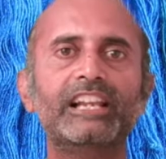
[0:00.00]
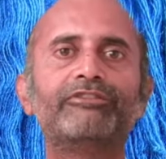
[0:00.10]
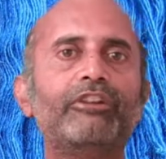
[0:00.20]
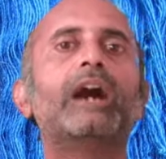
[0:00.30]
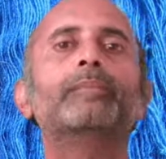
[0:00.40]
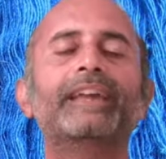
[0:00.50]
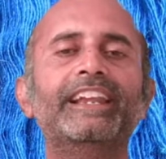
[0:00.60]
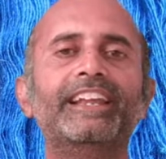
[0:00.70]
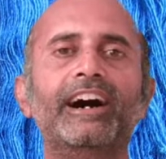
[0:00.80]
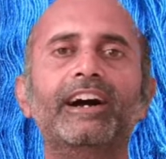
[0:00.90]
farm
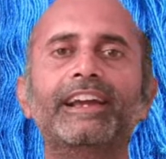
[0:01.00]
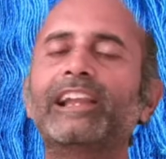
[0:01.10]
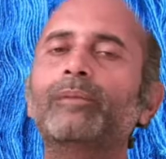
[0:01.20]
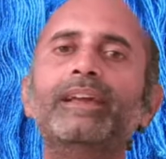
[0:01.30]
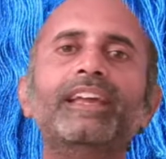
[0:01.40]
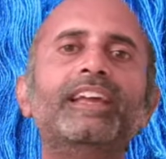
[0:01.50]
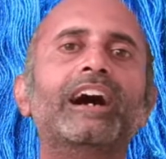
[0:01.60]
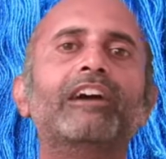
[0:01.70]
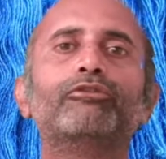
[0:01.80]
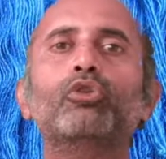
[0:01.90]
area, it will be
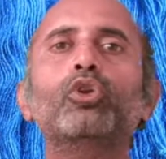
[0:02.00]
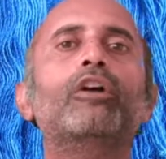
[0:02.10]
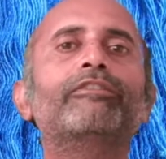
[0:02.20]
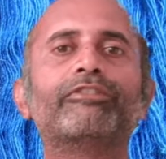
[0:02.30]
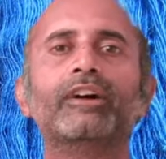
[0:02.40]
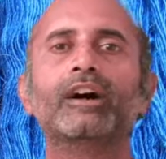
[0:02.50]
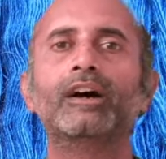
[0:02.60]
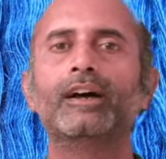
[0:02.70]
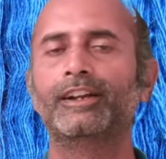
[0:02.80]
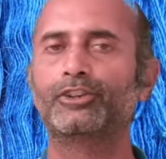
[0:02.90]
full of
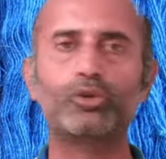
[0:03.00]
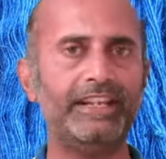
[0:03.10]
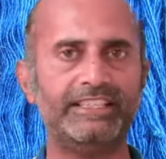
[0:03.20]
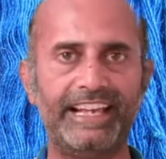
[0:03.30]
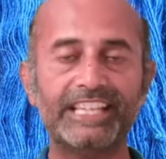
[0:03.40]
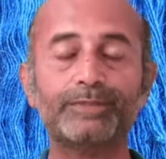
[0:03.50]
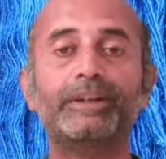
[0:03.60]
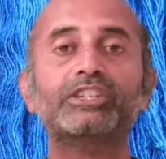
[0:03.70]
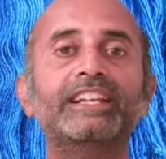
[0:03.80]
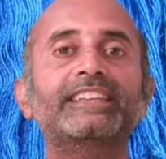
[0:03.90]
trees,
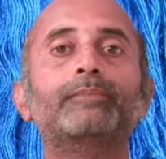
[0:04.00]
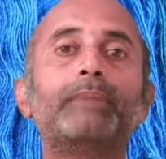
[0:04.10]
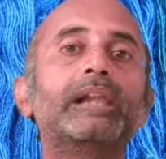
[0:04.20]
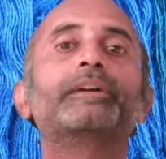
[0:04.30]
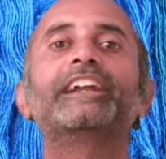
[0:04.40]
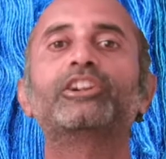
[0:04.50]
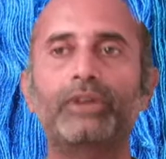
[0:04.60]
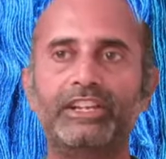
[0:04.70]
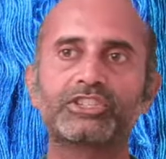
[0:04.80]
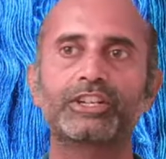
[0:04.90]
especially the mulberry
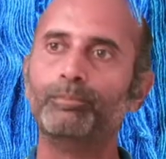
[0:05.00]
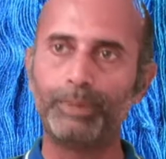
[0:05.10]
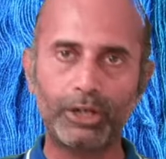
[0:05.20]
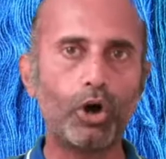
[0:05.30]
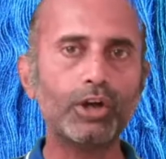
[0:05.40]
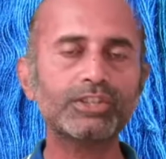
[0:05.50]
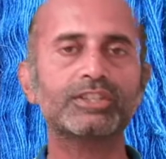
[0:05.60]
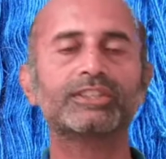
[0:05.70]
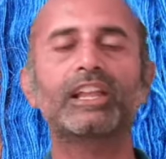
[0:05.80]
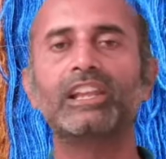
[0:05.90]
trees,
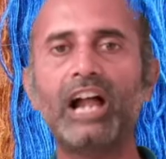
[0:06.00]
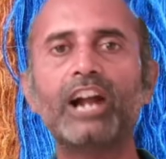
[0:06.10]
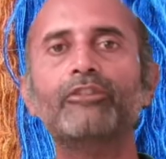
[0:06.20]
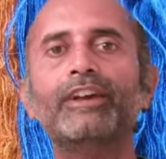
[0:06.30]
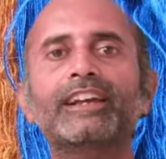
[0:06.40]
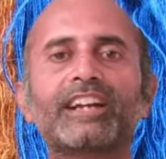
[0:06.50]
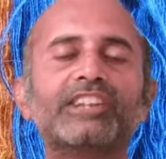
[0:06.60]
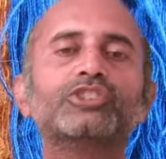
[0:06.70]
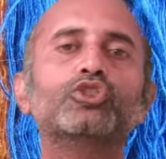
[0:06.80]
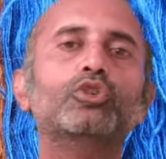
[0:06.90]
because the larvae consume a